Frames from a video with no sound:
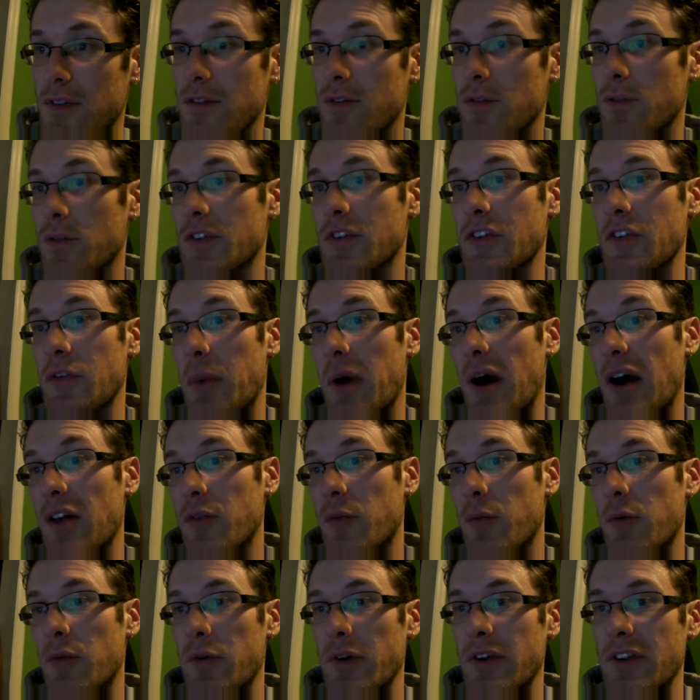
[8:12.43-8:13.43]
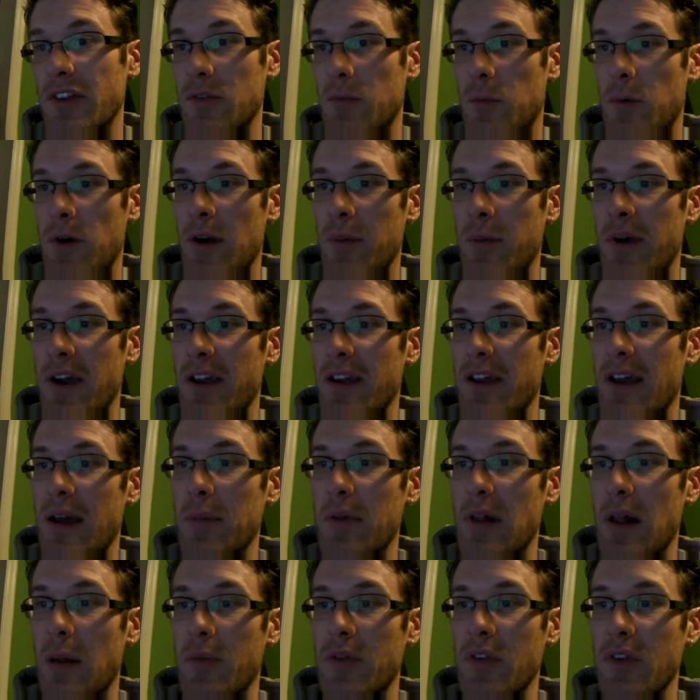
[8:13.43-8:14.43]
which is a possible reason why my
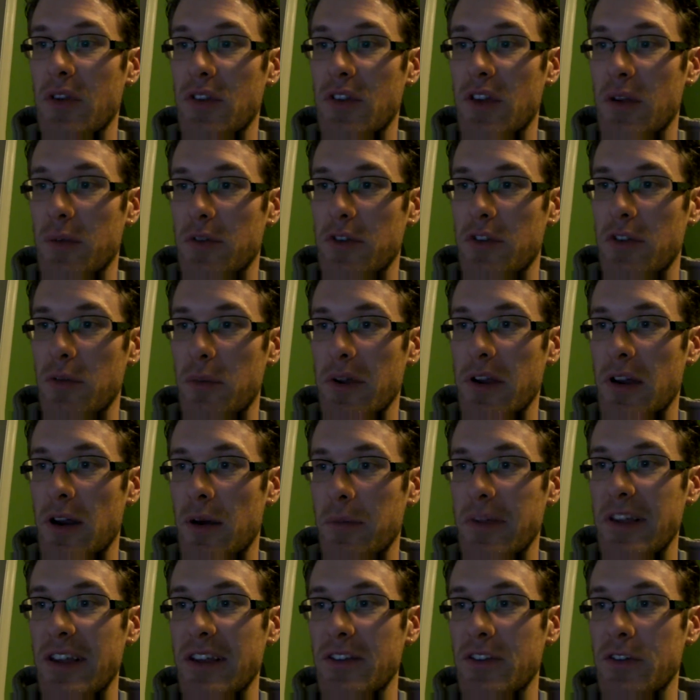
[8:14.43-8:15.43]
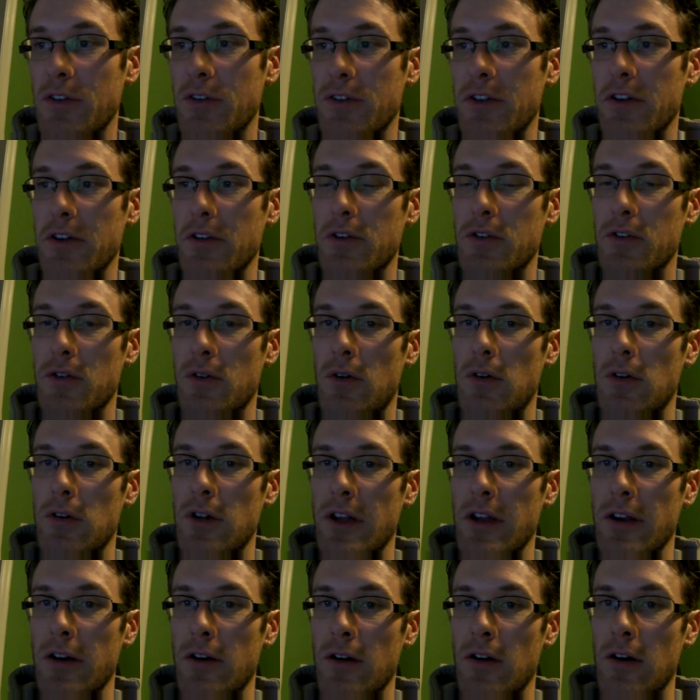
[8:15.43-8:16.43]
epilepsy seemed to become easier to control
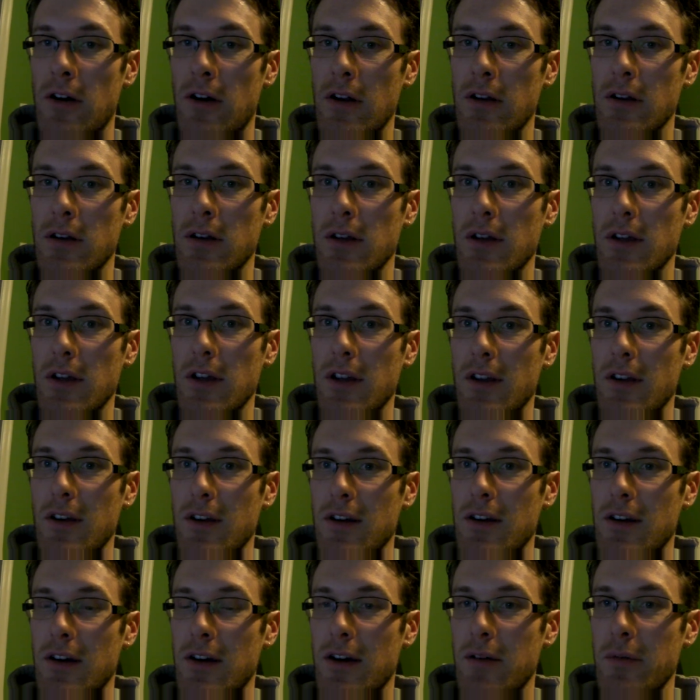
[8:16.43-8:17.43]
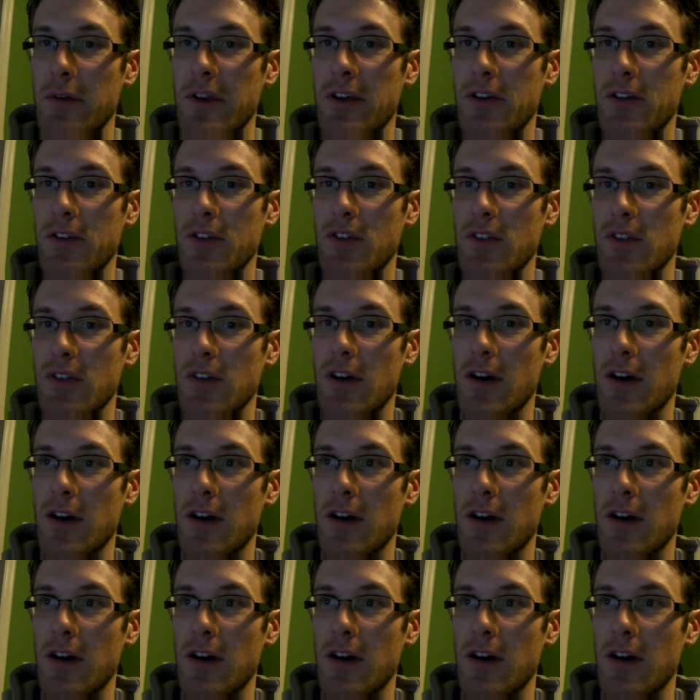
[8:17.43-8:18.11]
later on, because